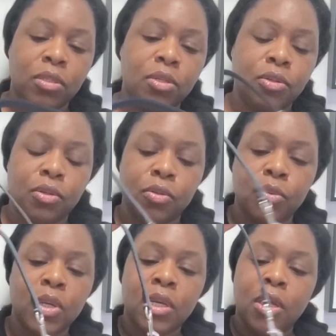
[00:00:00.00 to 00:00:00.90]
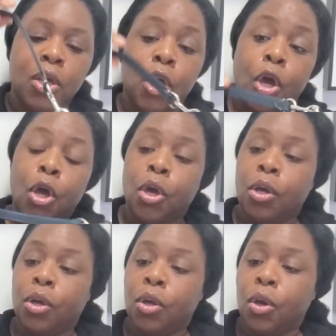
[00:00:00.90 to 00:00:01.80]
you know,
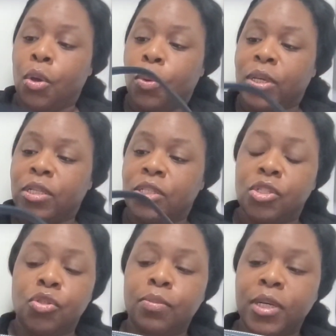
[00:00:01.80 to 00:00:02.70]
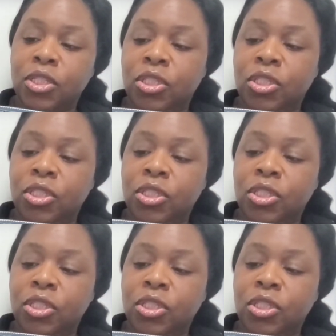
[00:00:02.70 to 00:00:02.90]
go into too much